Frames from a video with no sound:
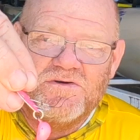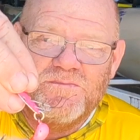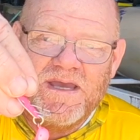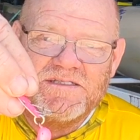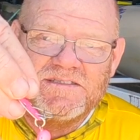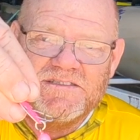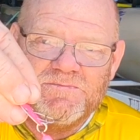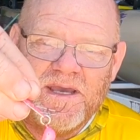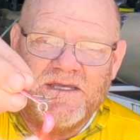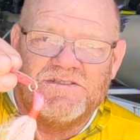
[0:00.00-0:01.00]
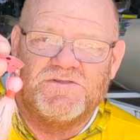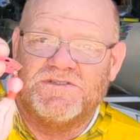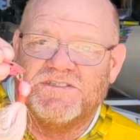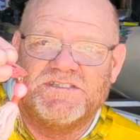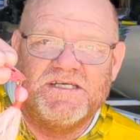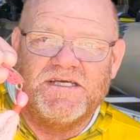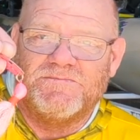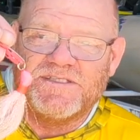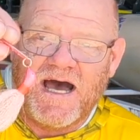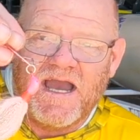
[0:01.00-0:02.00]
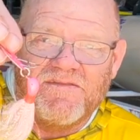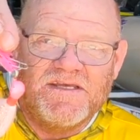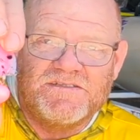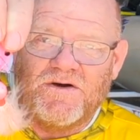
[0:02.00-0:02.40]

who makes these baits. You can see him tie these